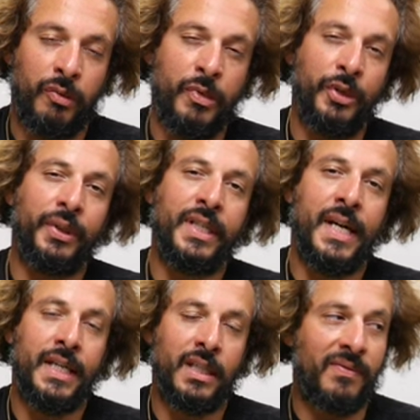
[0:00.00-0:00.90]
It'd be really
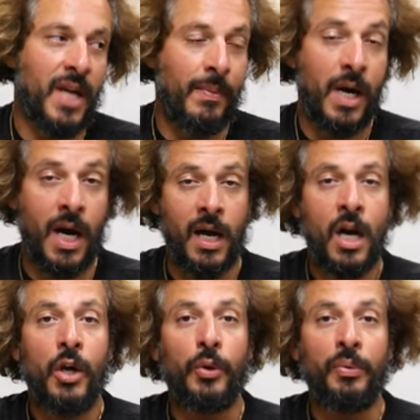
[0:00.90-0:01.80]
nice if Yamaha
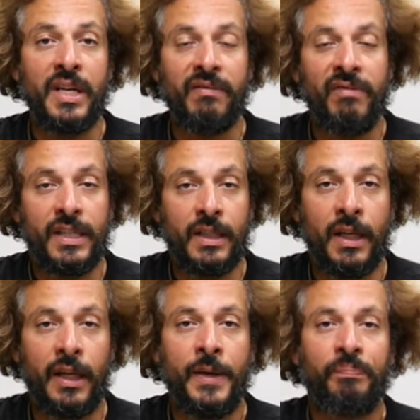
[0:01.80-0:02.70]

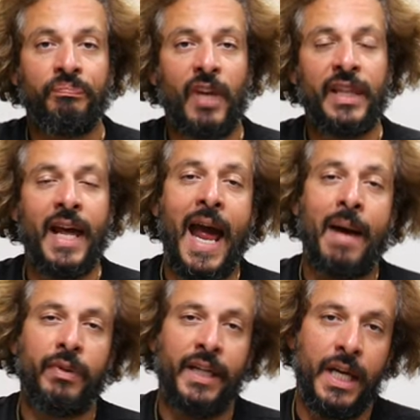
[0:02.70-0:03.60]
revisited that
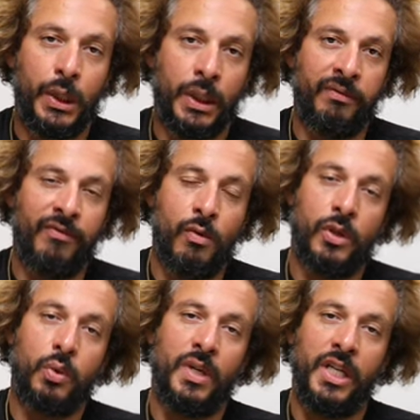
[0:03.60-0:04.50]
application for
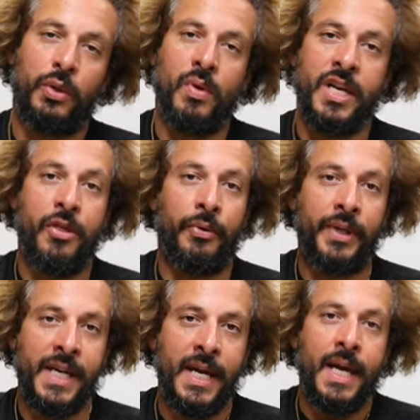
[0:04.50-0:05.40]
twenty
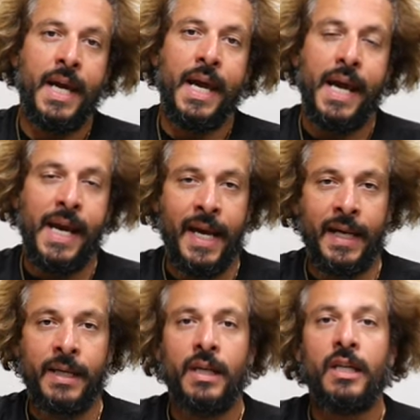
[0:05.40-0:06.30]
twenty-three
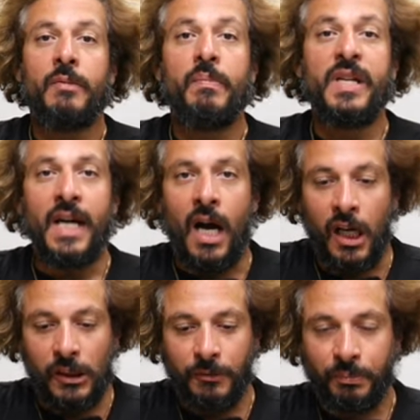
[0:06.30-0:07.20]
and
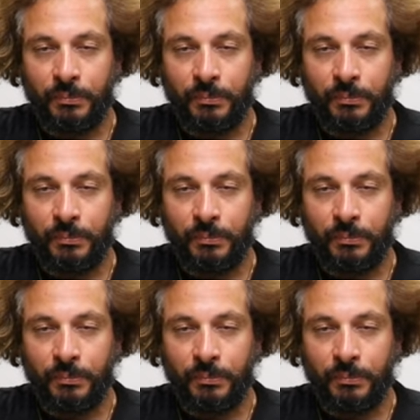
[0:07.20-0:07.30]
beyond.